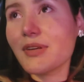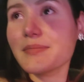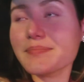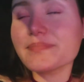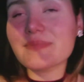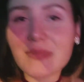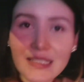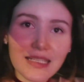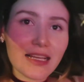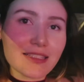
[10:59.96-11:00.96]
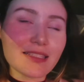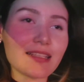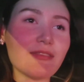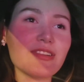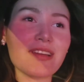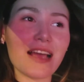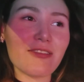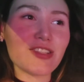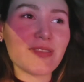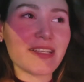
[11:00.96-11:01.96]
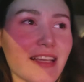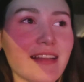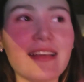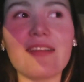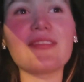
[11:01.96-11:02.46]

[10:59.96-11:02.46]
But yeah, I liked it. I would again.